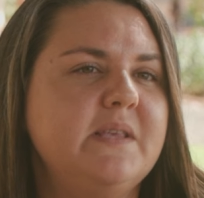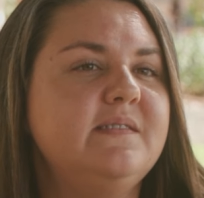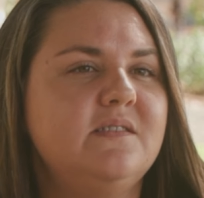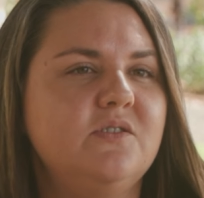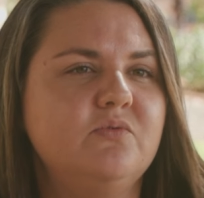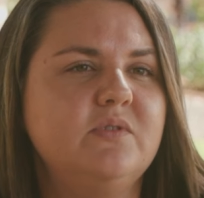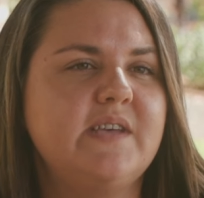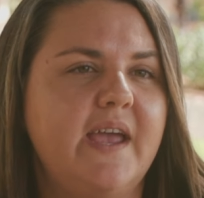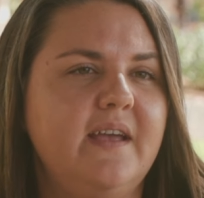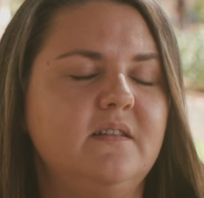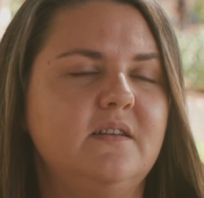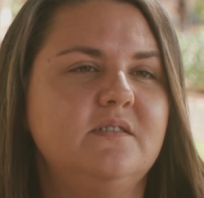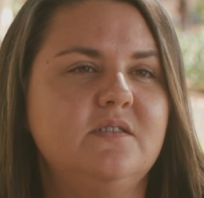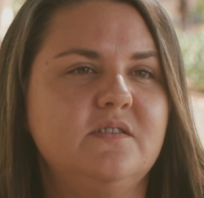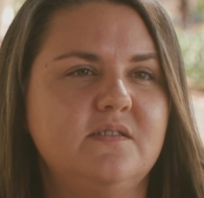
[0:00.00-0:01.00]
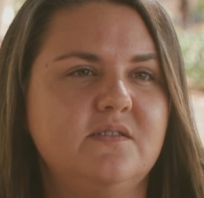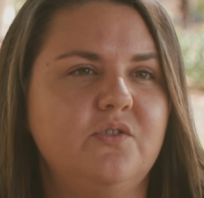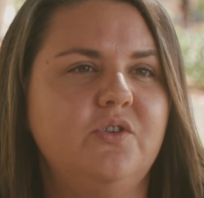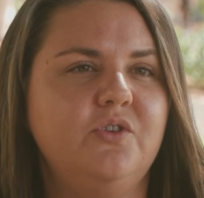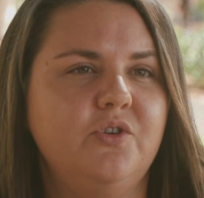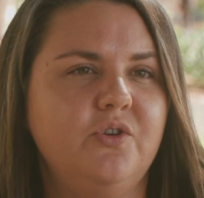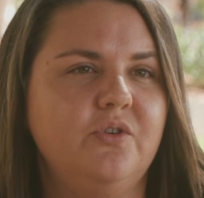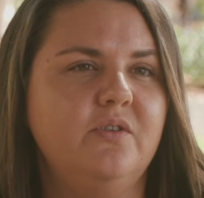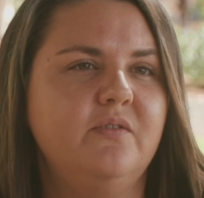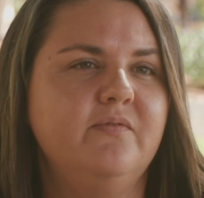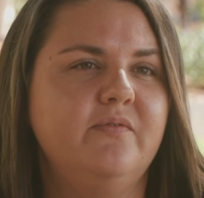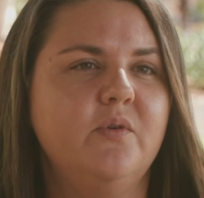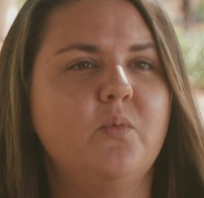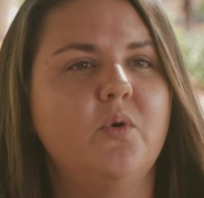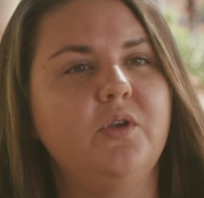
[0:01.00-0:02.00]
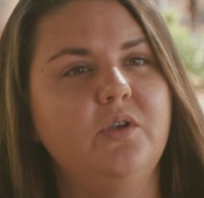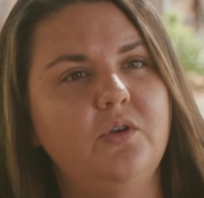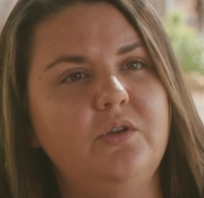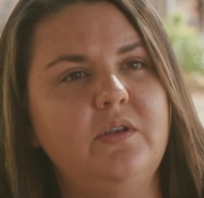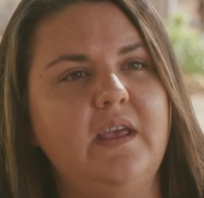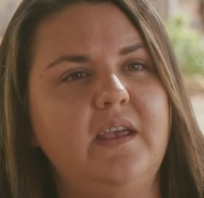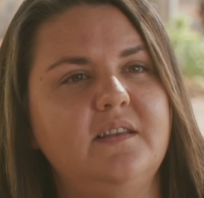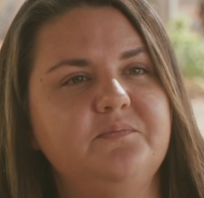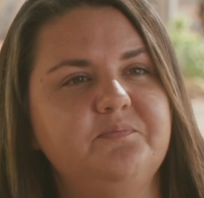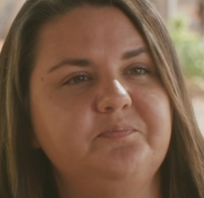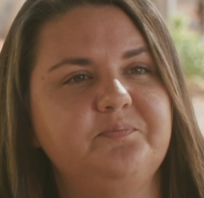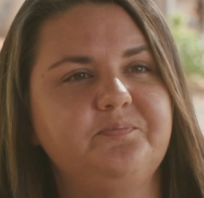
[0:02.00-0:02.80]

is still tailored to suit you for what you need.